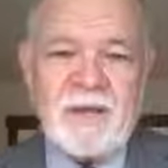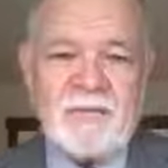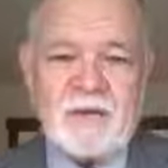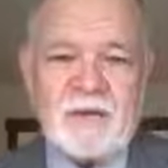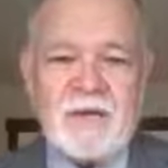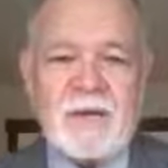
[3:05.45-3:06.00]

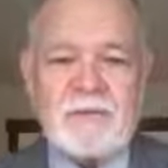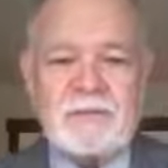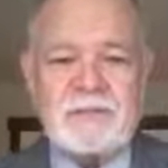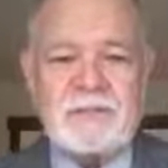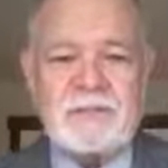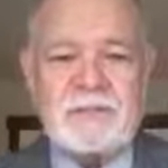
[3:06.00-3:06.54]
for
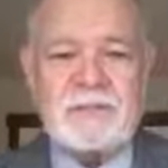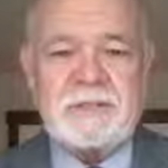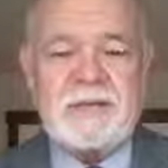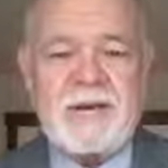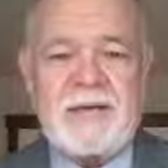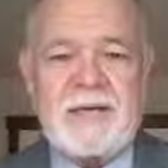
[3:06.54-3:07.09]
Congress to
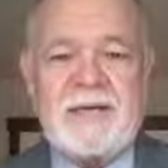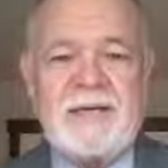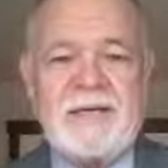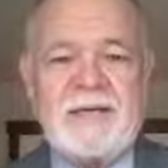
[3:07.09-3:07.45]
decide